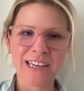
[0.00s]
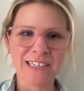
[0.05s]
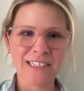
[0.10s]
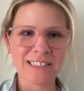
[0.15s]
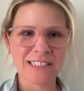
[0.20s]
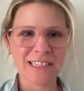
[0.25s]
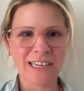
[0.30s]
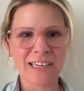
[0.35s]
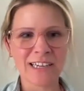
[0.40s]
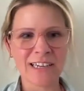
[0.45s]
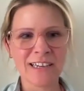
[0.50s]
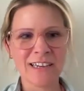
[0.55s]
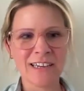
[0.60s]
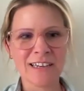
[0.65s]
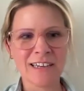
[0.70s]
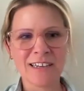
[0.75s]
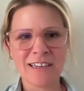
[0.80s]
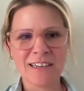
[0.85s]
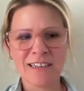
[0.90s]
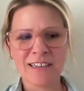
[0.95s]
and it's like,
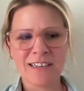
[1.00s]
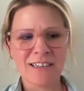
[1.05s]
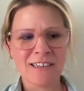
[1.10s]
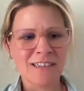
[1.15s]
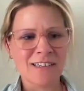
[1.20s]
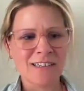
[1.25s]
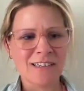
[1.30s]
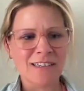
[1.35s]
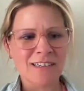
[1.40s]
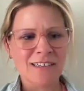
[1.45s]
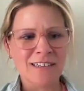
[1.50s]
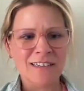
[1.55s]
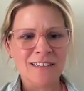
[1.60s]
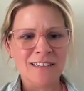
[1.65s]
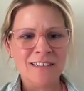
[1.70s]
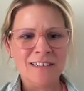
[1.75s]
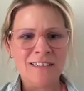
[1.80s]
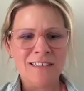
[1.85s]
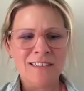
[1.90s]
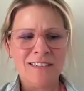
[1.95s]

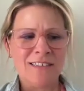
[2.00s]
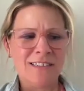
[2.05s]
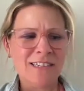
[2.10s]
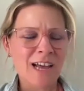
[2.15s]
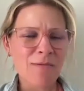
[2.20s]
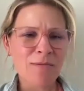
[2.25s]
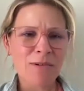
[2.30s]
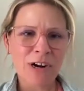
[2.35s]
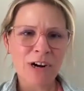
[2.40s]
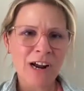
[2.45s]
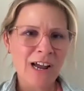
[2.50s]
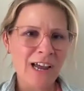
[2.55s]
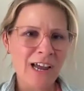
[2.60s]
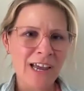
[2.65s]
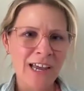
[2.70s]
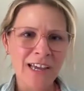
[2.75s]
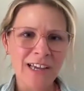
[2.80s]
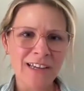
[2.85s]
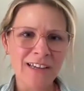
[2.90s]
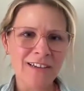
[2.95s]
stop
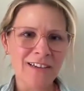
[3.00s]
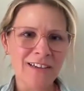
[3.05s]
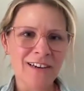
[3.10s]
crying,